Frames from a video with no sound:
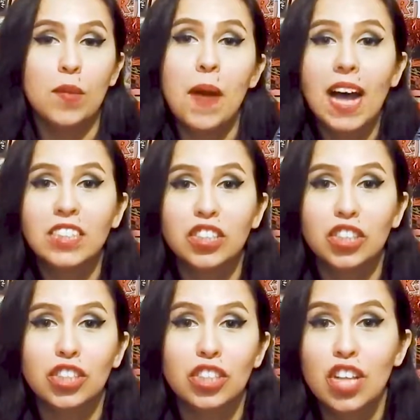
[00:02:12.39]

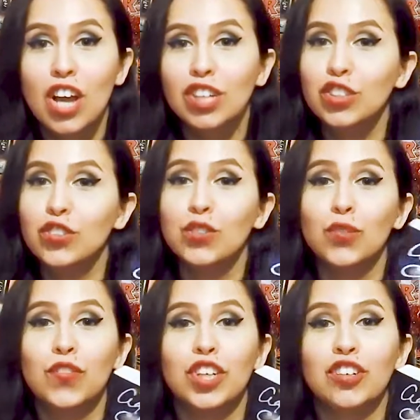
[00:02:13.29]
passengers to
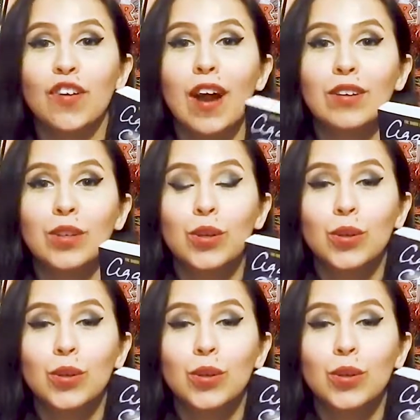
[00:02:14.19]
figure out